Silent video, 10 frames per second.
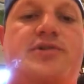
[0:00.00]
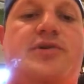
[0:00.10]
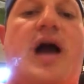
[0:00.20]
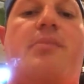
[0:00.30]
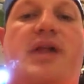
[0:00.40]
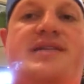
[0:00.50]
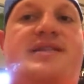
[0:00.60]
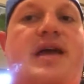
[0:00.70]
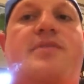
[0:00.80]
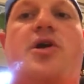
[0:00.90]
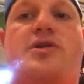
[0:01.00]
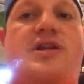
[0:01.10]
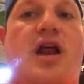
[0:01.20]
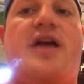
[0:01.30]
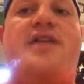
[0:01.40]
So God bless them. They're
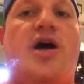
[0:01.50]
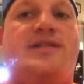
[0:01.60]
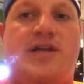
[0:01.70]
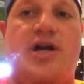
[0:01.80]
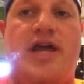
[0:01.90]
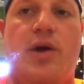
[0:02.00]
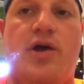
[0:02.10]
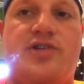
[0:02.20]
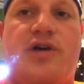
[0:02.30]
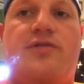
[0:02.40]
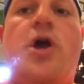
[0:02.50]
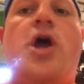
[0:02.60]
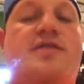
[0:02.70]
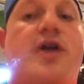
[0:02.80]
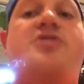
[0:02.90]
kind of like the unsung heroes of,
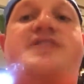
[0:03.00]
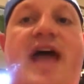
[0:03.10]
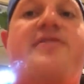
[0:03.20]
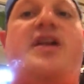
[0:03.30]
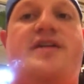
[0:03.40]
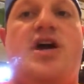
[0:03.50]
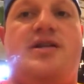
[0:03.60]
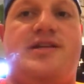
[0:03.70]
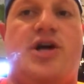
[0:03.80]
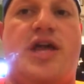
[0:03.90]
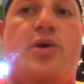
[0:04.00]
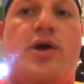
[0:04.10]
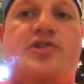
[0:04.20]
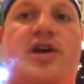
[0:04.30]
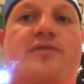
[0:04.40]
they're definitely the unsung
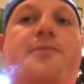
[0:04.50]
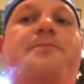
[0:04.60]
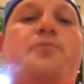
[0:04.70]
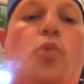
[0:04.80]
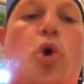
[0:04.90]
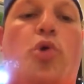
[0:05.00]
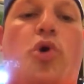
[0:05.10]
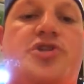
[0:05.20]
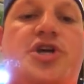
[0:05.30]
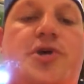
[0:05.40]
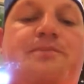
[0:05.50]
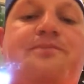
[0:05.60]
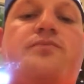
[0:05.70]
heroes of World War II.